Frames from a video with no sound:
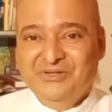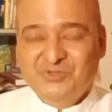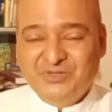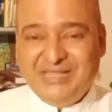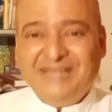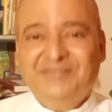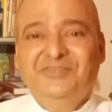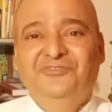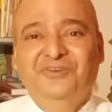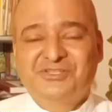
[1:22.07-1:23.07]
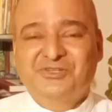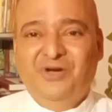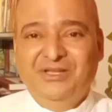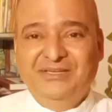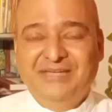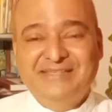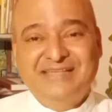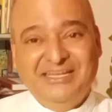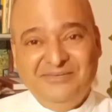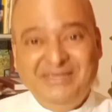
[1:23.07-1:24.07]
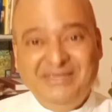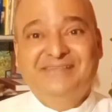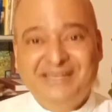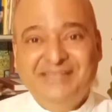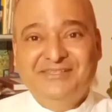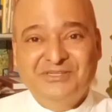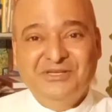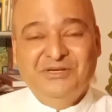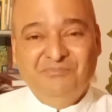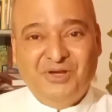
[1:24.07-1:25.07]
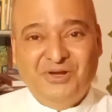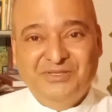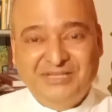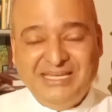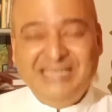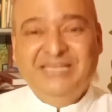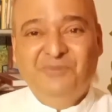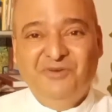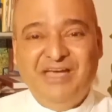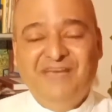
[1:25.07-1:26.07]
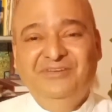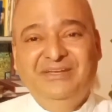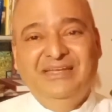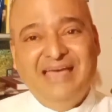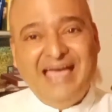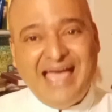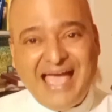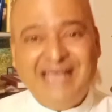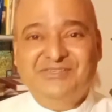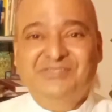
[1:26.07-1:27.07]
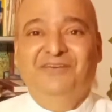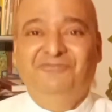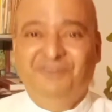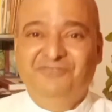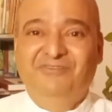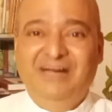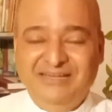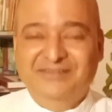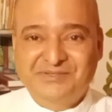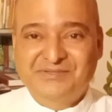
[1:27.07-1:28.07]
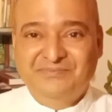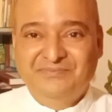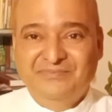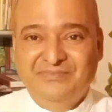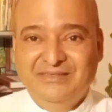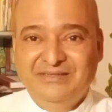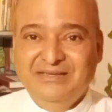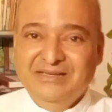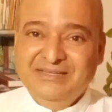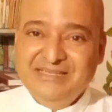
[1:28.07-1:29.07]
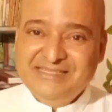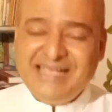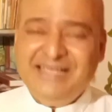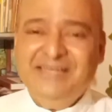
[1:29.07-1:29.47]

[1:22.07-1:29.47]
So that is the first context and it makes sense because the kingdom of heaven has suffered violence. The second